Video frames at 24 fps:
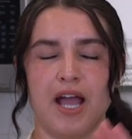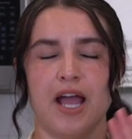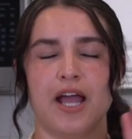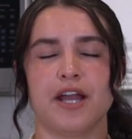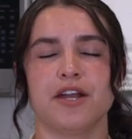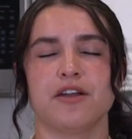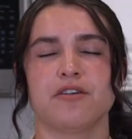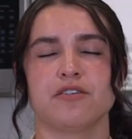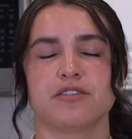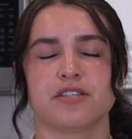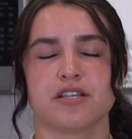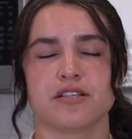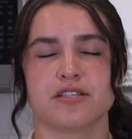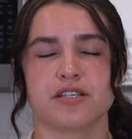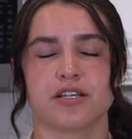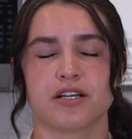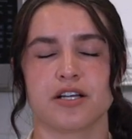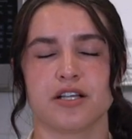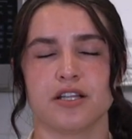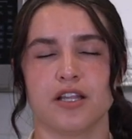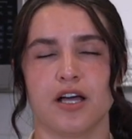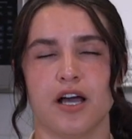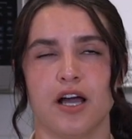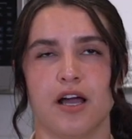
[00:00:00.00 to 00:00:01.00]
I know it sounds
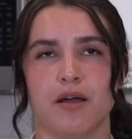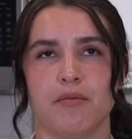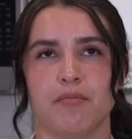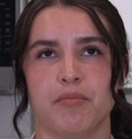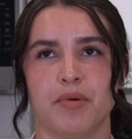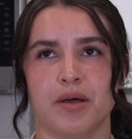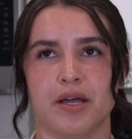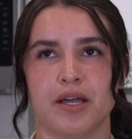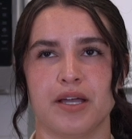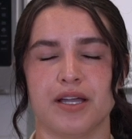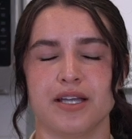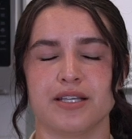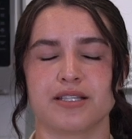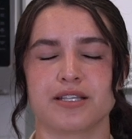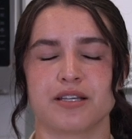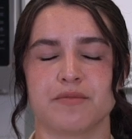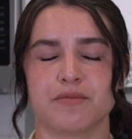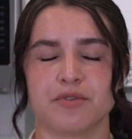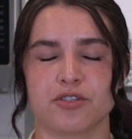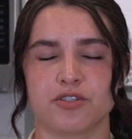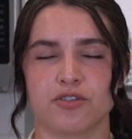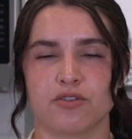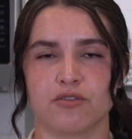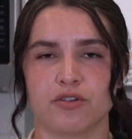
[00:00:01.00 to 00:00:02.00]
like a lot, but it's gonna
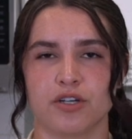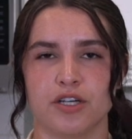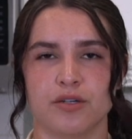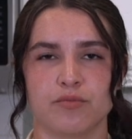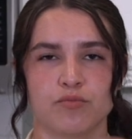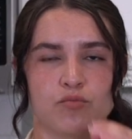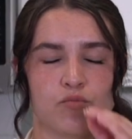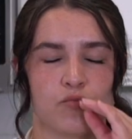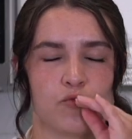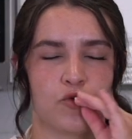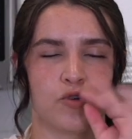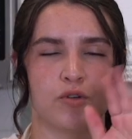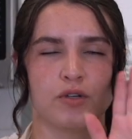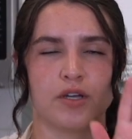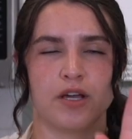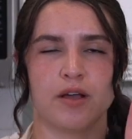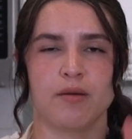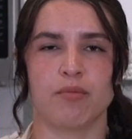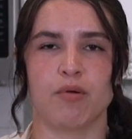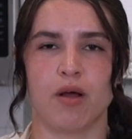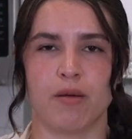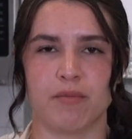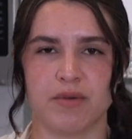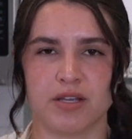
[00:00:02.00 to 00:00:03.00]
be so good. I
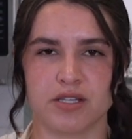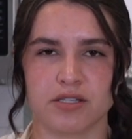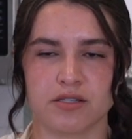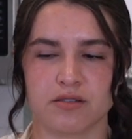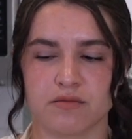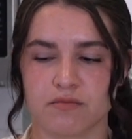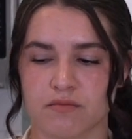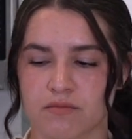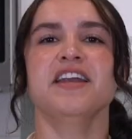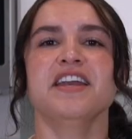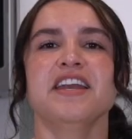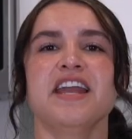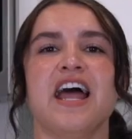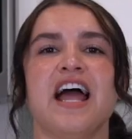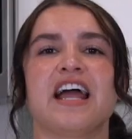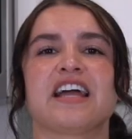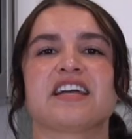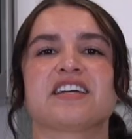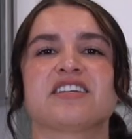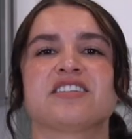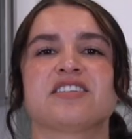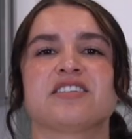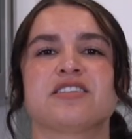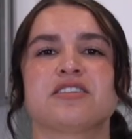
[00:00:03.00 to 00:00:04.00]
promise.
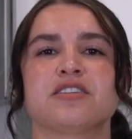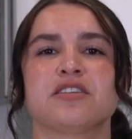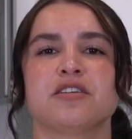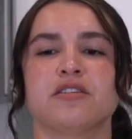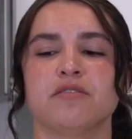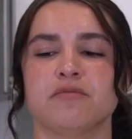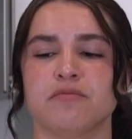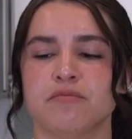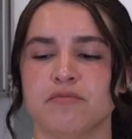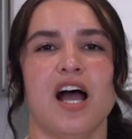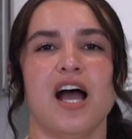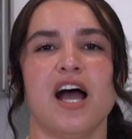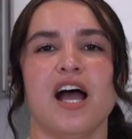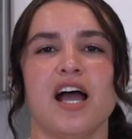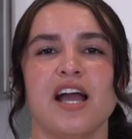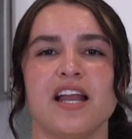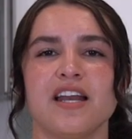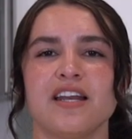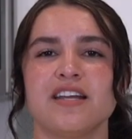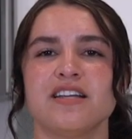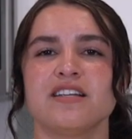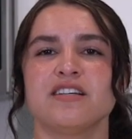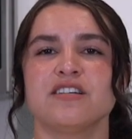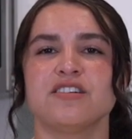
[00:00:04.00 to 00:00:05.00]
Next,
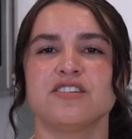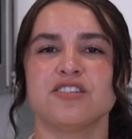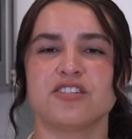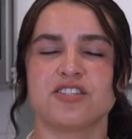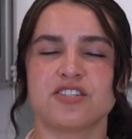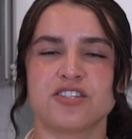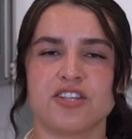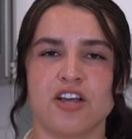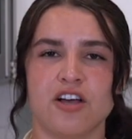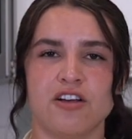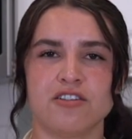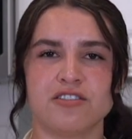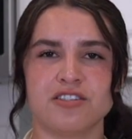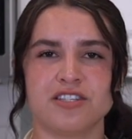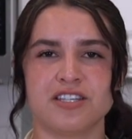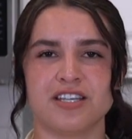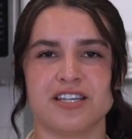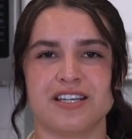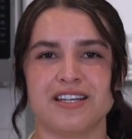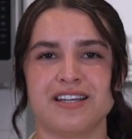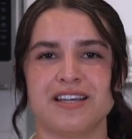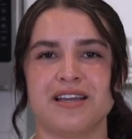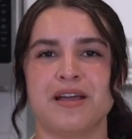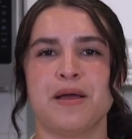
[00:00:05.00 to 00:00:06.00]

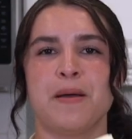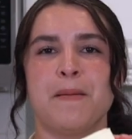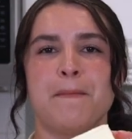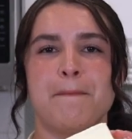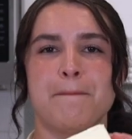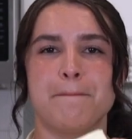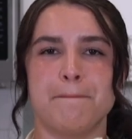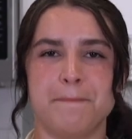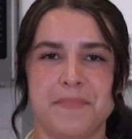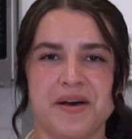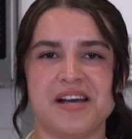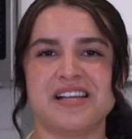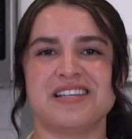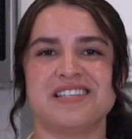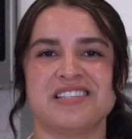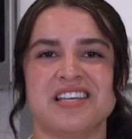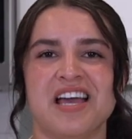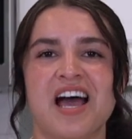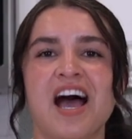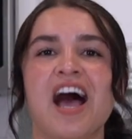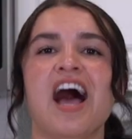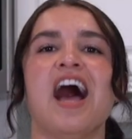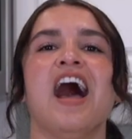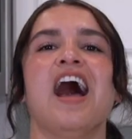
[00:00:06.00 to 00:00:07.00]
unsalted
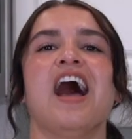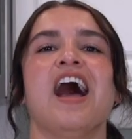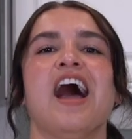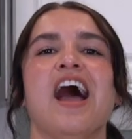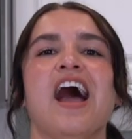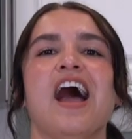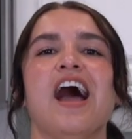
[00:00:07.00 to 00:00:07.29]
butter.